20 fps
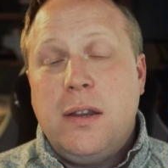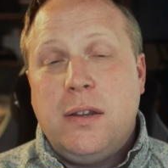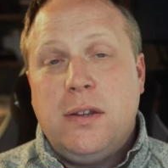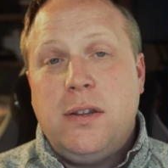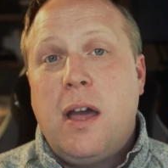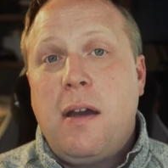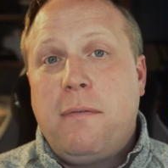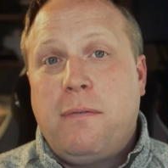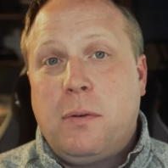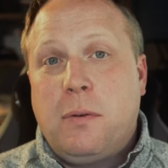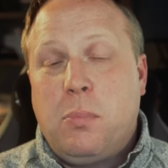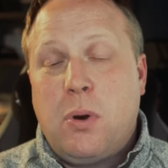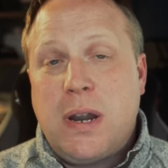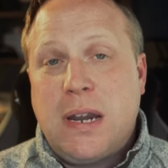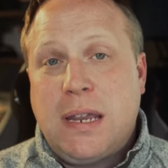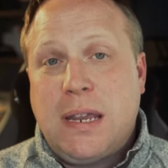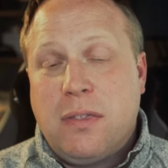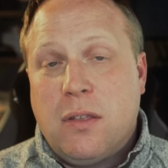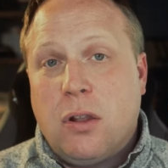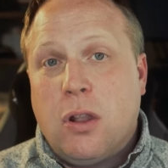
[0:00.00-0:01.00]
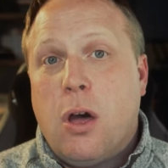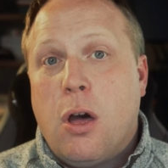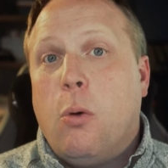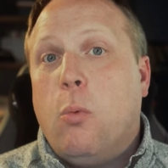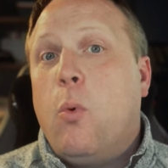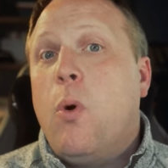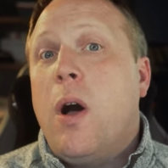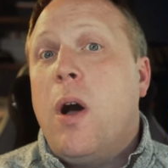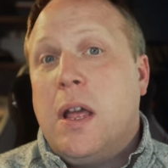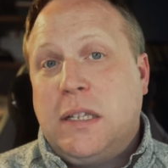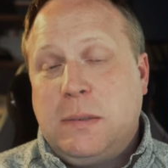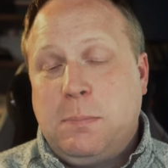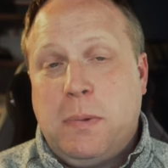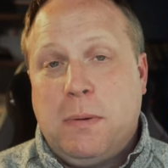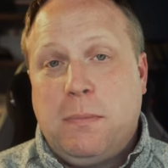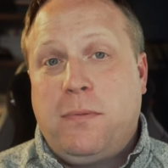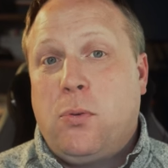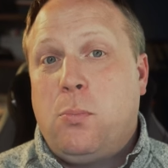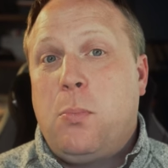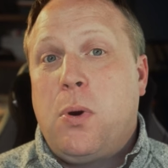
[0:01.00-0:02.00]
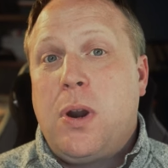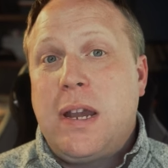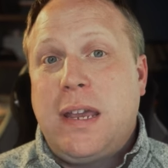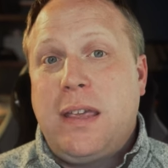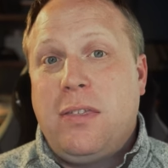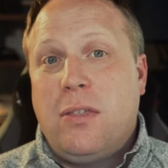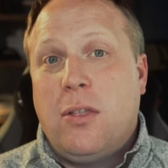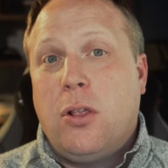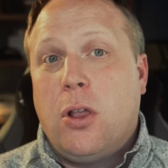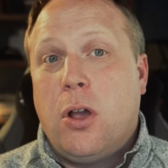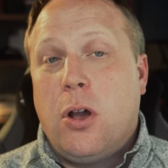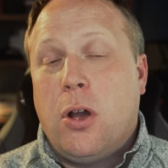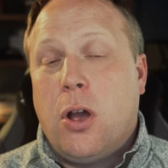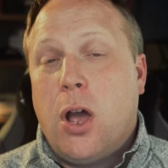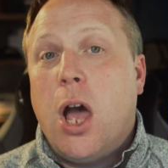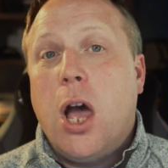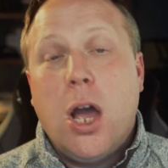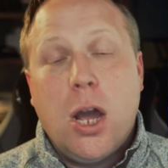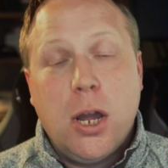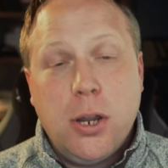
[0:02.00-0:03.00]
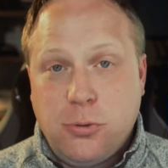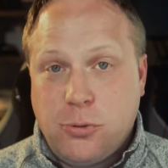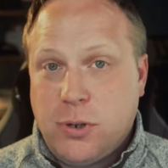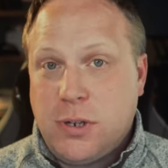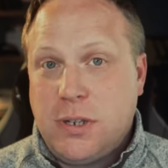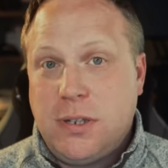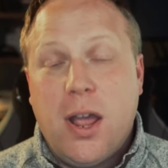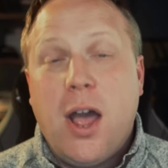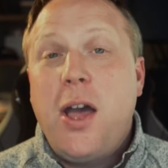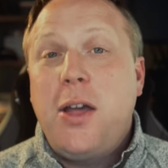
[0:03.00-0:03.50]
not for breaking the law once, but for breaking the law a hundred,